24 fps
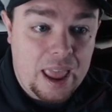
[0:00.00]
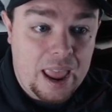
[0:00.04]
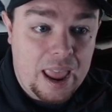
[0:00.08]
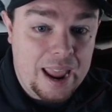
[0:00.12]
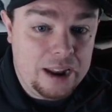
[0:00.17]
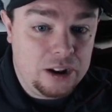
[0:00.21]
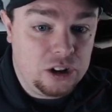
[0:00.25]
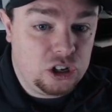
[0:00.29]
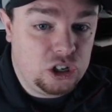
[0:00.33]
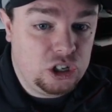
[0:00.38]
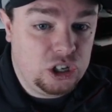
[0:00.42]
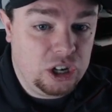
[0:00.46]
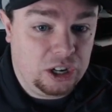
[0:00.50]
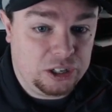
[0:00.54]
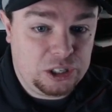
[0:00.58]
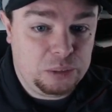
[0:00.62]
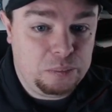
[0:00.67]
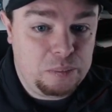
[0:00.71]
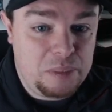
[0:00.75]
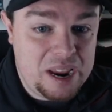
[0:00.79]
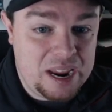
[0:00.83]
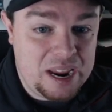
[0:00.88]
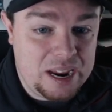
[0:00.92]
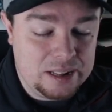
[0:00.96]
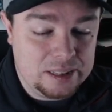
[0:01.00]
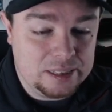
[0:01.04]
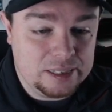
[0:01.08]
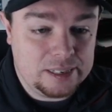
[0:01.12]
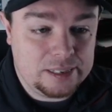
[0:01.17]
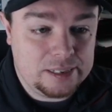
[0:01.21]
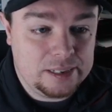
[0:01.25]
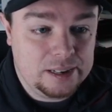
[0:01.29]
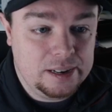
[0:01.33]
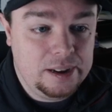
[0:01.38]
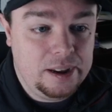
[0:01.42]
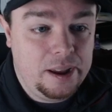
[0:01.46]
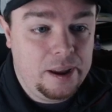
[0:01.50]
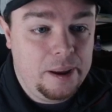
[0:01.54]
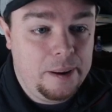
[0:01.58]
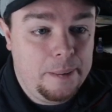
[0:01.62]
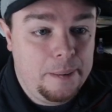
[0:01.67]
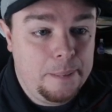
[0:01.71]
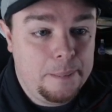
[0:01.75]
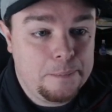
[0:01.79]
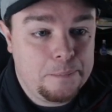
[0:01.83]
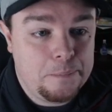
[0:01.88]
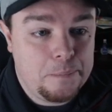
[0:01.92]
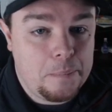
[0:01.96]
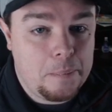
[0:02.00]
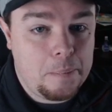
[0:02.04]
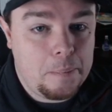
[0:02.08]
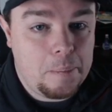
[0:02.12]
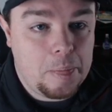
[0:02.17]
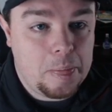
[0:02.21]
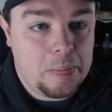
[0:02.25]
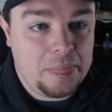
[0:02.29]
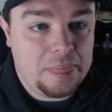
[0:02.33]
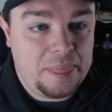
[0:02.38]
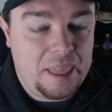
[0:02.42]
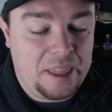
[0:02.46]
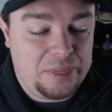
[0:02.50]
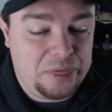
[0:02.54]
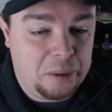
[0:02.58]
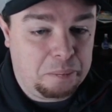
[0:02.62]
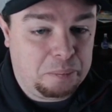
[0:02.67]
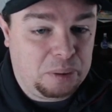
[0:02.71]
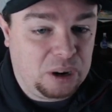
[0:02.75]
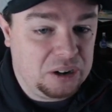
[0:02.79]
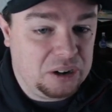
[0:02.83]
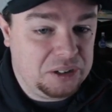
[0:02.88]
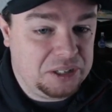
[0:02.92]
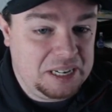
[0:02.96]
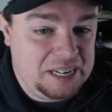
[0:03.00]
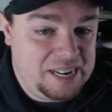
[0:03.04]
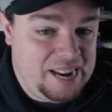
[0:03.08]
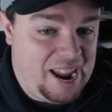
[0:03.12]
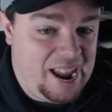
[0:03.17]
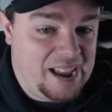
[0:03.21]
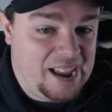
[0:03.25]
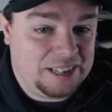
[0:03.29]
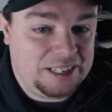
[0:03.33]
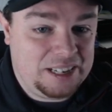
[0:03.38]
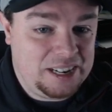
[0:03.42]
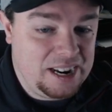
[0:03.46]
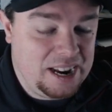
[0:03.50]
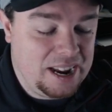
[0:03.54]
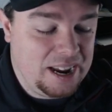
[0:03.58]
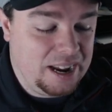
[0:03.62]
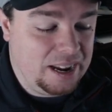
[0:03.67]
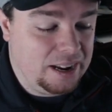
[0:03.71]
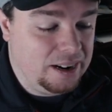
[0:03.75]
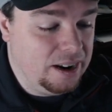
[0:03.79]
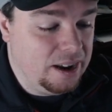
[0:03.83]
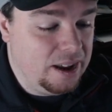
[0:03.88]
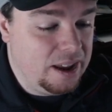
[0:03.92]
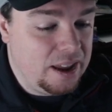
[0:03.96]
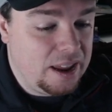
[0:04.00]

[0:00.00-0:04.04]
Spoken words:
It just means that the person casting it